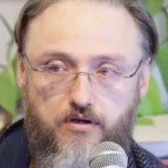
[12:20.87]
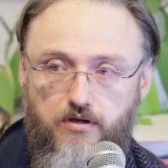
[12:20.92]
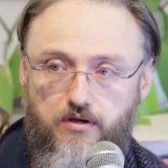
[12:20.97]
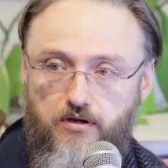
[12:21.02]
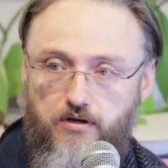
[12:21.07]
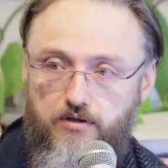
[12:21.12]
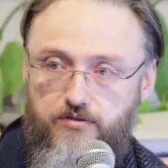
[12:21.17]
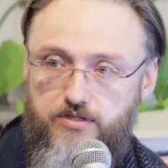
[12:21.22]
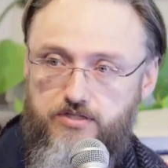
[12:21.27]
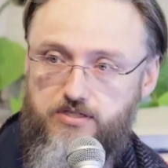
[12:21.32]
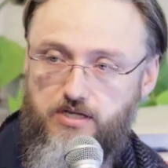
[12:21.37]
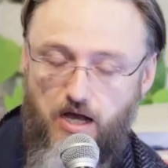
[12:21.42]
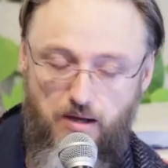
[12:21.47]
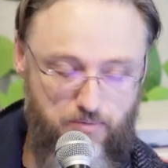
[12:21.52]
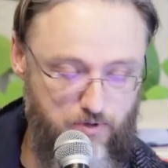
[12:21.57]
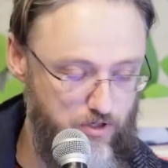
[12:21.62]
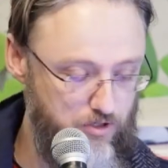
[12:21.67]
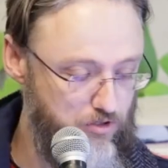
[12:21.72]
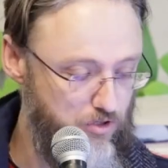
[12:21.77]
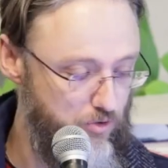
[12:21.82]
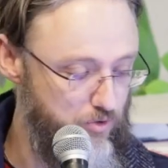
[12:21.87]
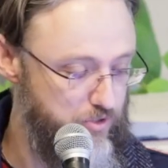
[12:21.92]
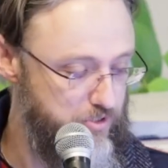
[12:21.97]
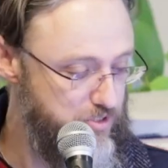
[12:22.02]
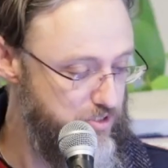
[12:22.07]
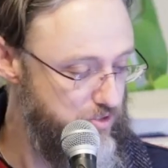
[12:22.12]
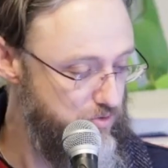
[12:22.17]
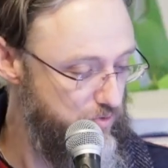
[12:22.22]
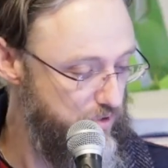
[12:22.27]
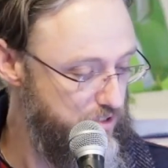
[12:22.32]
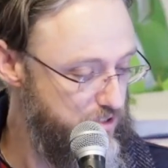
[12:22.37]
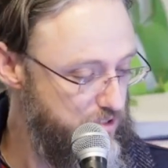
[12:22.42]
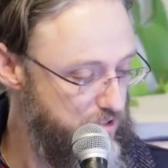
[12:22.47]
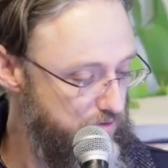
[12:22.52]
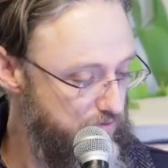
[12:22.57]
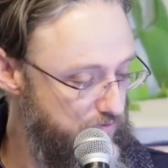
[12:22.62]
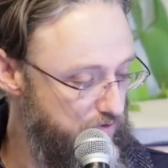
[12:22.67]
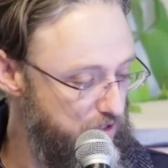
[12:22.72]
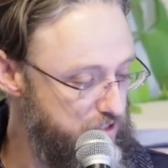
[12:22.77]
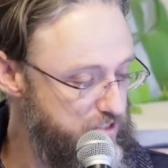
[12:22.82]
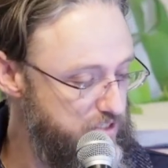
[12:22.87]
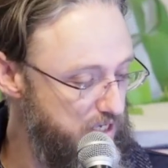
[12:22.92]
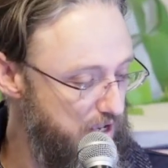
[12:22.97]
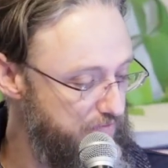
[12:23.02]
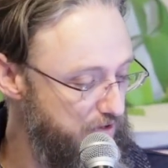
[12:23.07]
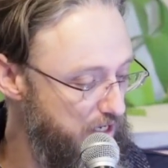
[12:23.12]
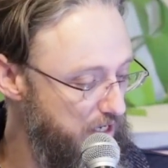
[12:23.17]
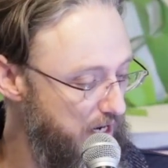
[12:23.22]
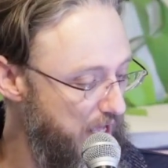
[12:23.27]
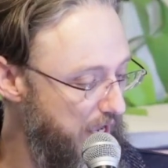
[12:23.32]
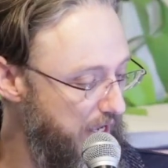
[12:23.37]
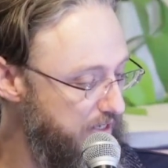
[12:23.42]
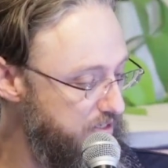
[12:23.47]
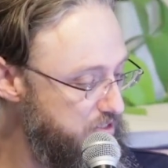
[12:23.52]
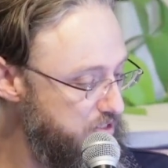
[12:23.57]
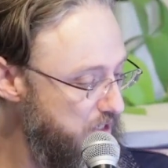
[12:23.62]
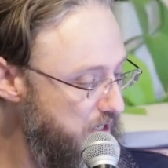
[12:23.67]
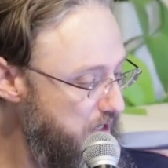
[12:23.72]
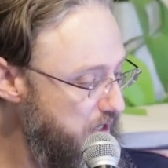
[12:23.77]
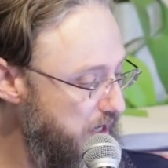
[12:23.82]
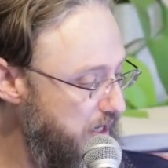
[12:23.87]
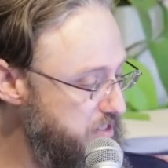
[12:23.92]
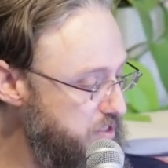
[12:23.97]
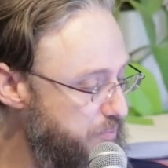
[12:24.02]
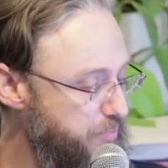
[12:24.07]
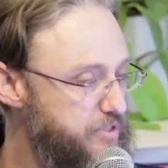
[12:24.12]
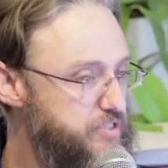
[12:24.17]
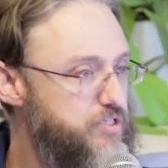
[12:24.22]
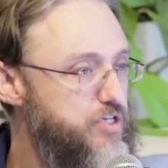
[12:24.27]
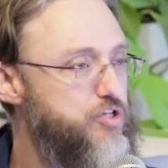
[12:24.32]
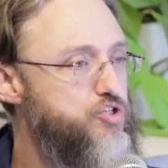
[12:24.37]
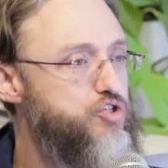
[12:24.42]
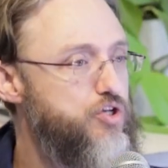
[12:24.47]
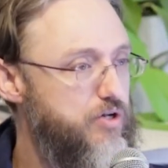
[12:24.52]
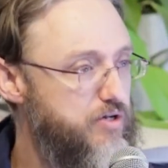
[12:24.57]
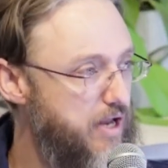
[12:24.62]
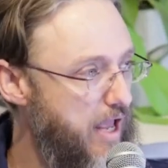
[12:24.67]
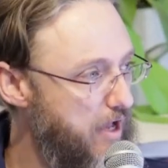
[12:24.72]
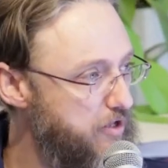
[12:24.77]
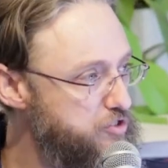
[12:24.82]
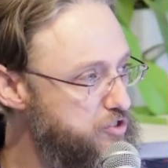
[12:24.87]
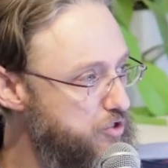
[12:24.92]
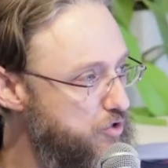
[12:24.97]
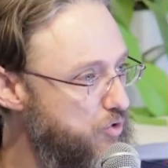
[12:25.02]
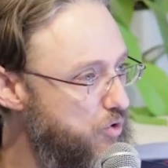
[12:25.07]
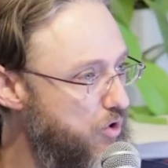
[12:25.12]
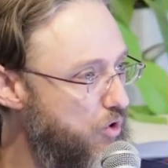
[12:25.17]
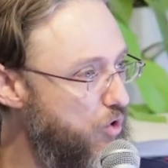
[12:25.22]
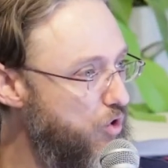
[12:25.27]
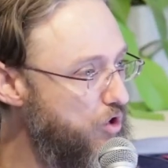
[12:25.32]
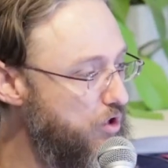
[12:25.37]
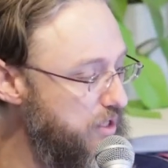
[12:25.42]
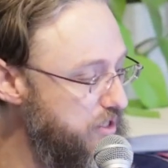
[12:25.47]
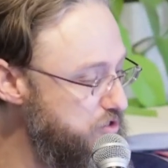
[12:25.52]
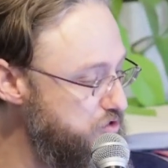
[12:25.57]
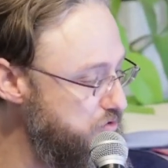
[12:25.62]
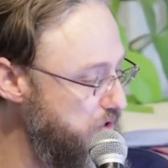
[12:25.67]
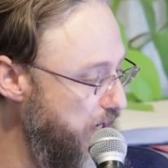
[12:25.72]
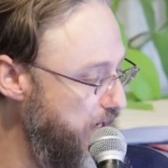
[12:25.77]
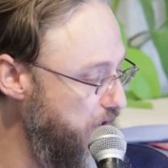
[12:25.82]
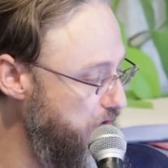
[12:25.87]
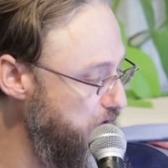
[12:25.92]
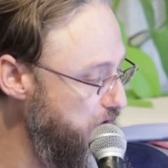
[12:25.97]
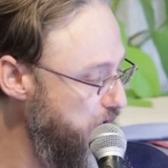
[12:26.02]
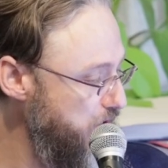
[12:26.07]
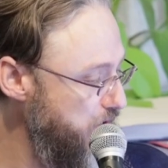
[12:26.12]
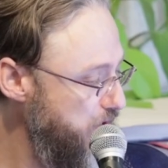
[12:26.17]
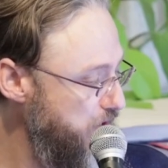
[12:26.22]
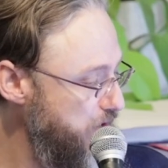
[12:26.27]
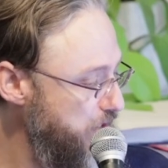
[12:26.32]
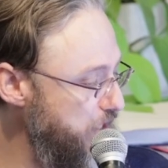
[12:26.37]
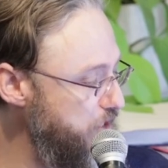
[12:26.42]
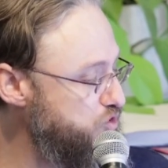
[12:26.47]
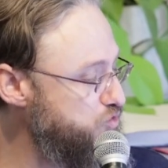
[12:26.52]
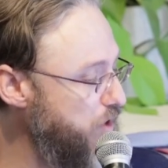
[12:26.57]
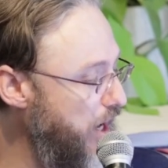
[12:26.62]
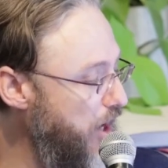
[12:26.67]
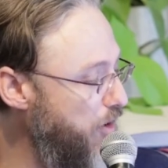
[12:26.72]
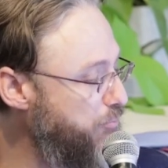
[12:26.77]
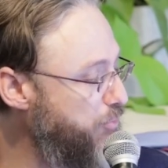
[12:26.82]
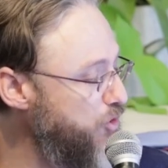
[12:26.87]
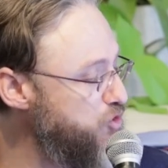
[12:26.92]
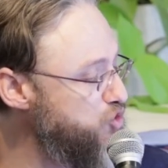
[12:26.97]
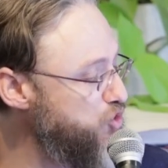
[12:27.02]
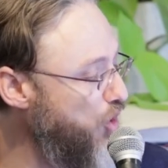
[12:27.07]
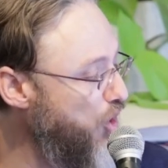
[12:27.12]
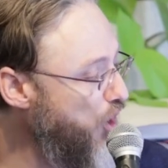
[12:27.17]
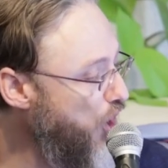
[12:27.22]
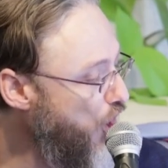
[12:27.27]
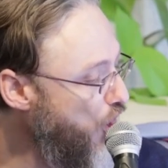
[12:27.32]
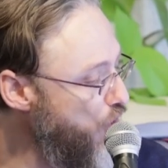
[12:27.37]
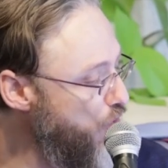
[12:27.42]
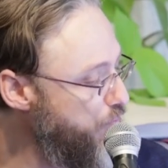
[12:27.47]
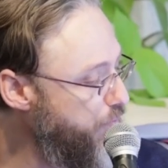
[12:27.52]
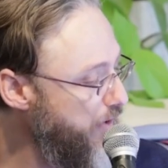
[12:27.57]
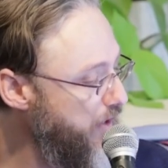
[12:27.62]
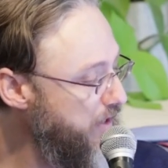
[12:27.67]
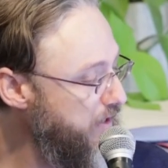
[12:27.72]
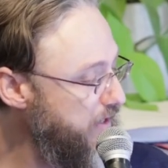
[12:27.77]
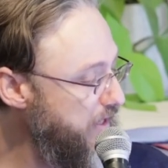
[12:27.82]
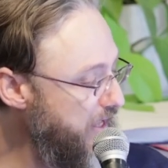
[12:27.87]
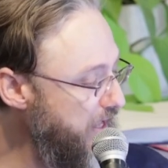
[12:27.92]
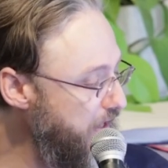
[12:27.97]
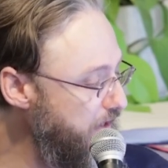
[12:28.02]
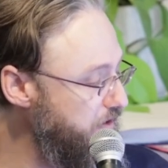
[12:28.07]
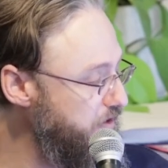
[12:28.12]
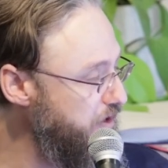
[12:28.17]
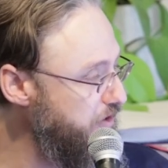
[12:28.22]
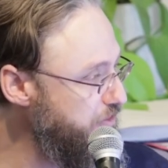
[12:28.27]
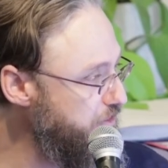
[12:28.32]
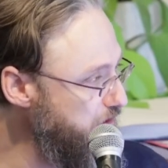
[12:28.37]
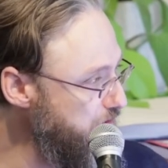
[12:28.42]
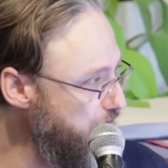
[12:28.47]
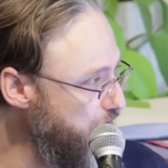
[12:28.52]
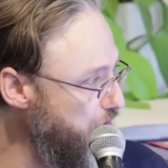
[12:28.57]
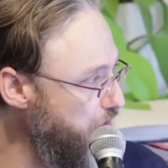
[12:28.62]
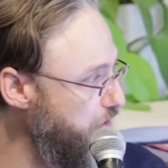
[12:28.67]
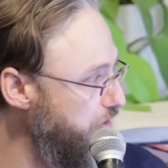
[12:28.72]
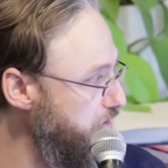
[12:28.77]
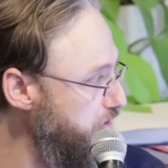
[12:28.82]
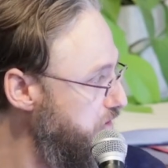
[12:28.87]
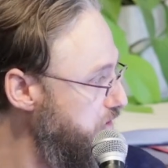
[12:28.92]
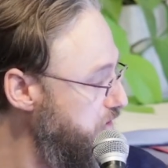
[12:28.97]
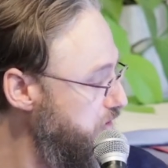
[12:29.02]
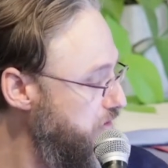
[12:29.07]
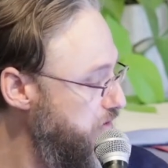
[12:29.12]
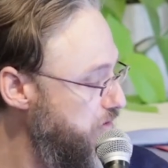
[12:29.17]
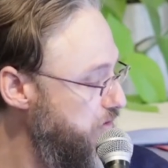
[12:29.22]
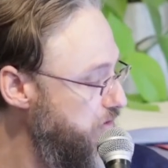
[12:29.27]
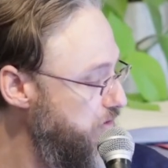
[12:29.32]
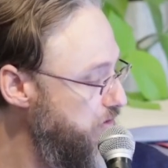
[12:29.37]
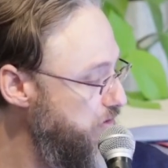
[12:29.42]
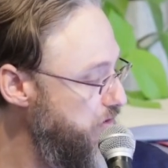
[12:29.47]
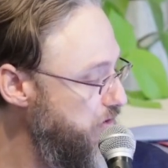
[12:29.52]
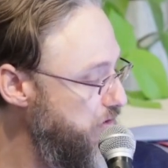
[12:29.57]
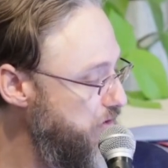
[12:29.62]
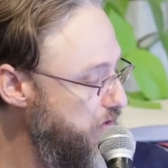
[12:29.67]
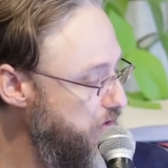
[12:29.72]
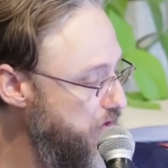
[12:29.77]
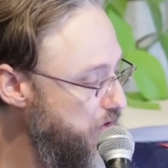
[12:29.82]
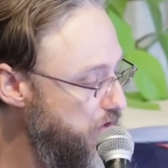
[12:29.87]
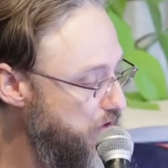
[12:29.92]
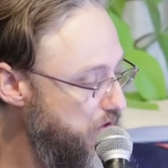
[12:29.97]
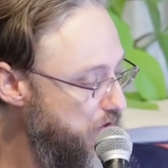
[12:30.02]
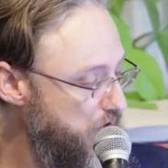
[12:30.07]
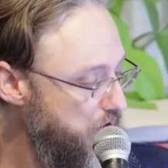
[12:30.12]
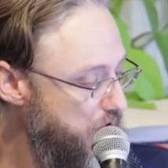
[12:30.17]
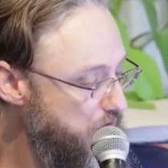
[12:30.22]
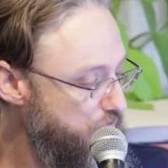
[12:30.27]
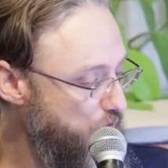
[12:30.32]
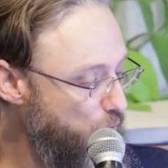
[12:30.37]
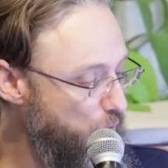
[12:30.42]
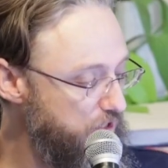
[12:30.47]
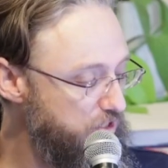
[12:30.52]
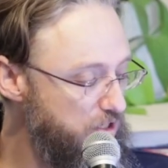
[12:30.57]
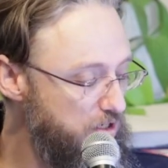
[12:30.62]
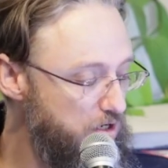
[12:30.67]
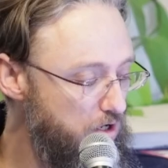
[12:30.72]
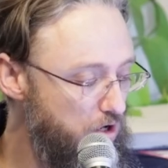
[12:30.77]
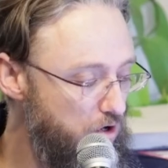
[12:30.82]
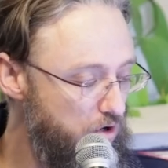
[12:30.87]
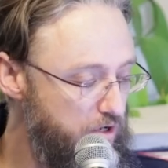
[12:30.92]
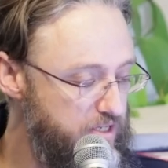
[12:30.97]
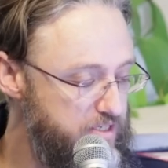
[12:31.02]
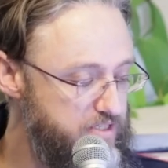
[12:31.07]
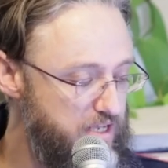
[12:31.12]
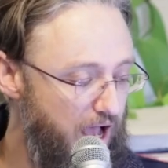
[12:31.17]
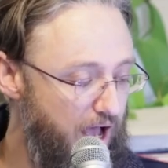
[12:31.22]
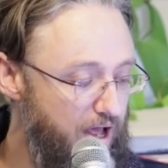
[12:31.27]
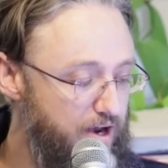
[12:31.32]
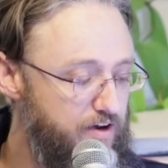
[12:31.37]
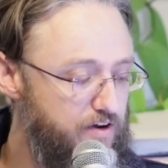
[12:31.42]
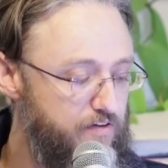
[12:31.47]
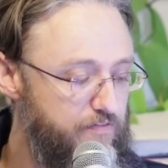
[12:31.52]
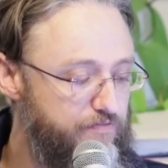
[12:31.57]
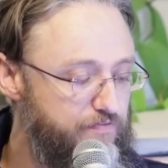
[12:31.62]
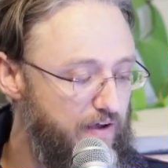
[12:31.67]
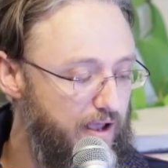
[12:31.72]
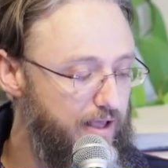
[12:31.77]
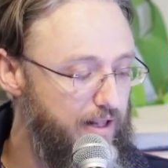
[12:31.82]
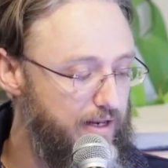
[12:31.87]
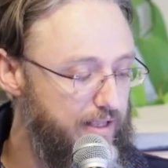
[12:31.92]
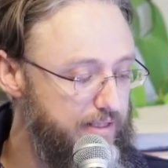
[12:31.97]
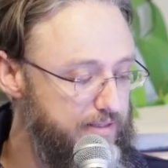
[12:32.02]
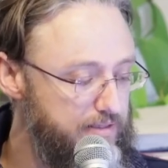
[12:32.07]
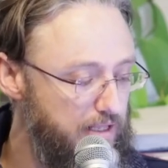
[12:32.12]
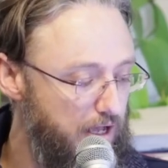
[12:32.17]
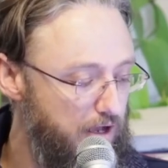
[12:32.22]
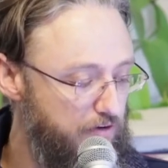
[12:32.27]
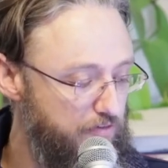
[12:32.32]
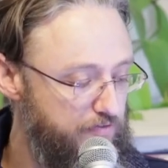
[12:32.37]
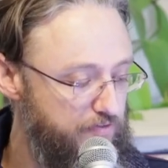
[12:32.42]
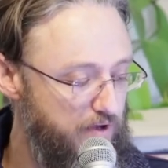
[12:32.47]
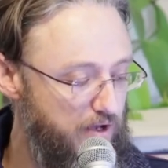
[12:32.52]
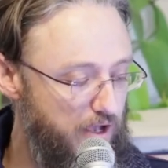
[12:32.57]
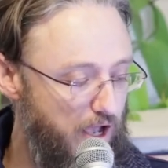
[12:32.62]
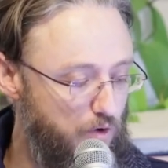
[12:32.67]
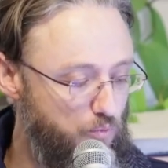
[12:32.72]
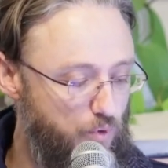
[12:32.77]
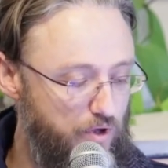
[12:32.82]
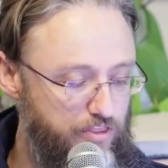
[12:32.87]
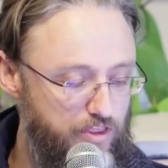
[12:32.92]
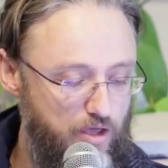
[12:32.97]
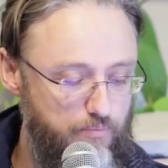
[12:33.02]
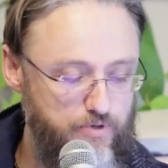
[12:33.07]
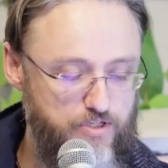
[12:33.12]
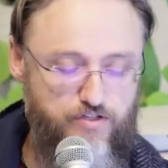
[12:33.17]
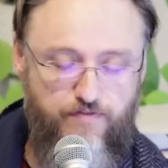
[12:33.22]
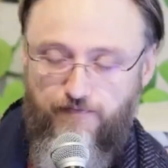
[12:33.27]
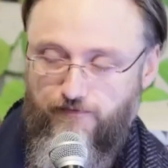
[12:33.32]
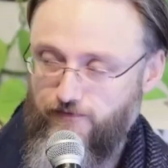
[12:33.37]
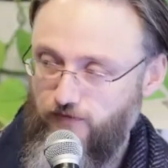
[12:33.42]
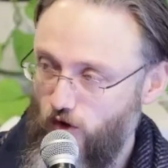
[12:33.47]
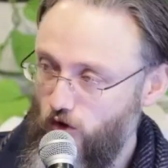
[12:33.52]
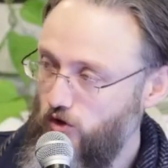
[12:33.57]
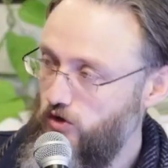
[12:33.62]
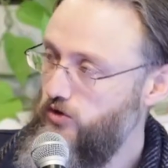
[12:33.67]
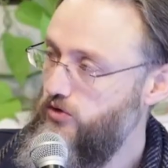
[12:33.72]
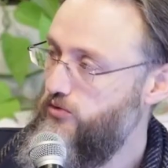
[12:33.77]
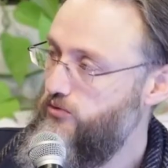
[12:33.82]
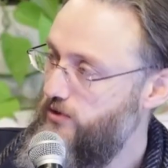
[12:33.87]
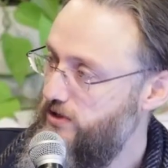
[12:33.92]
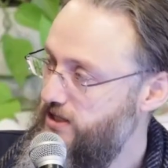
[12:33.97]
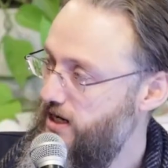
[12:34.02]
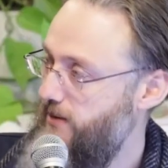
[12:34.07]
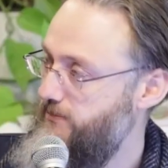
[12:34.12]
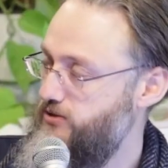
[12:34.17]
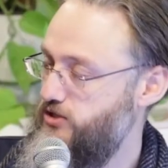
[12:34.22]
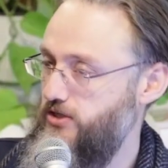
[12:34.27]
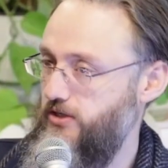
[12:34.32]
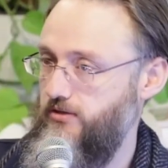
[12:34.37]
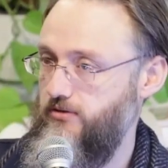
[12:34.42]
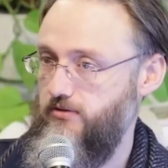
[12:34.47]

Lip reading: The psalm concludes with verse 7 and 8 as a petition now to all Israel. Israel, put your hope in the Lord. For with the Lord is unfailing love, and with him is full redemption.